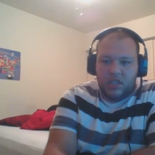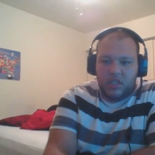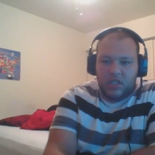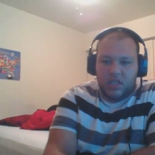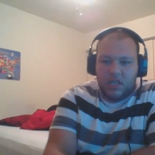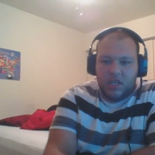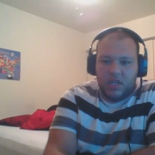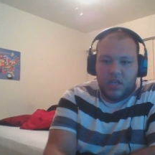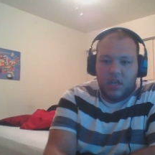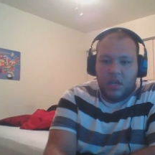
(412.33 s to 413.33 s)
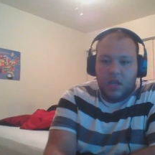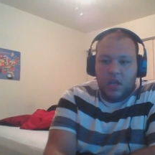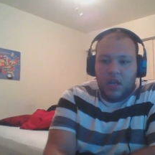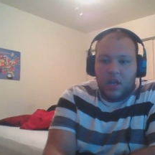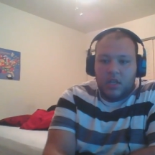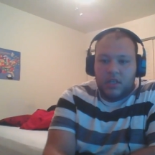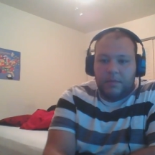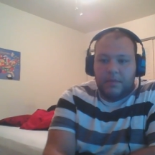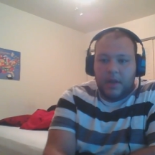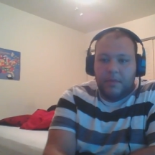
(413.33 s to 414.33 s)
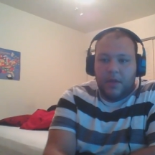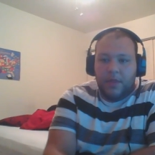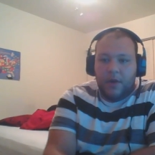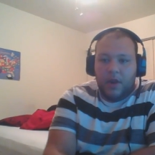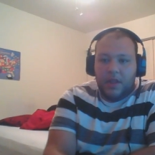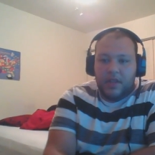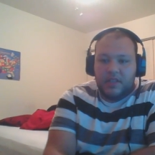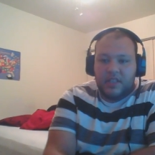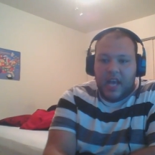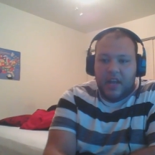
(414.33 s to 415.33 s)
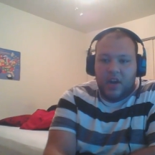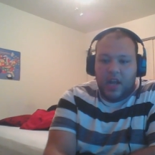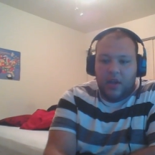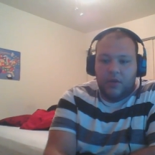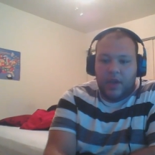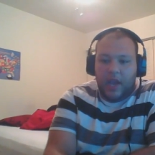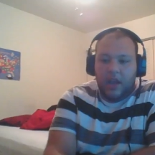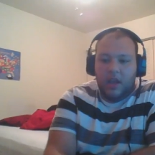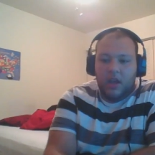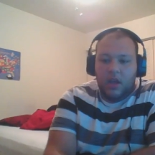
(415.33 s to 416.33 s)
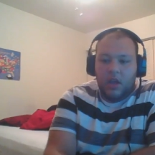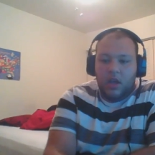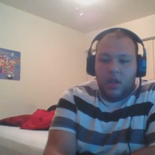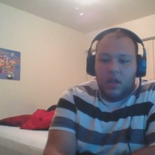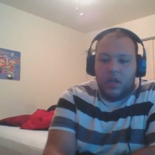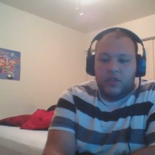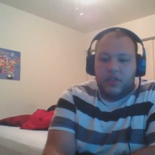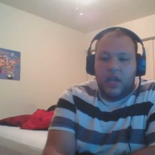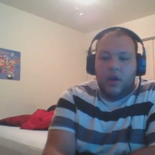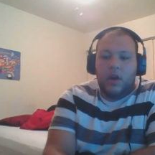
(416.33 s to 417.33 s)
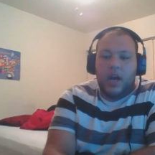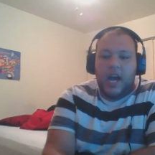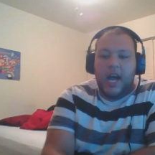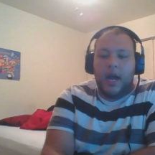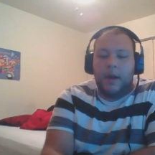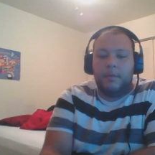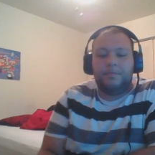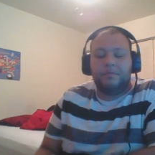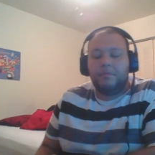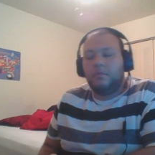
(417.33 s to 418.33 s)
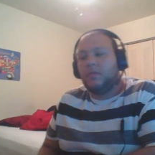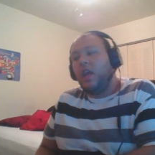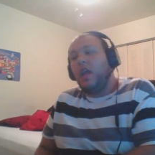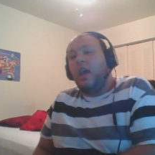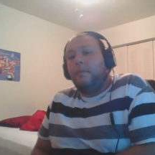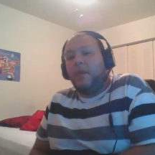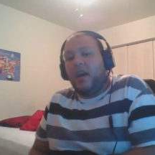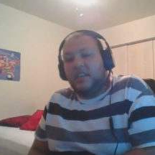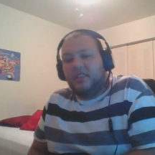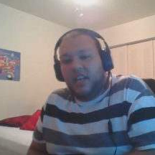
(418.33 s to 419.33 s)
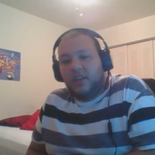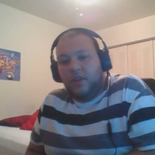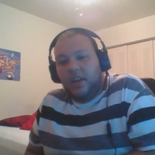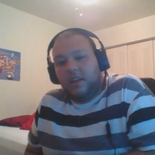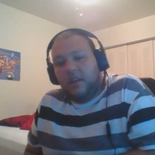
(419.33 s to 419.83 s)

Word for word: Uh, September 30th is Saturday. Okay. So, um, my secret.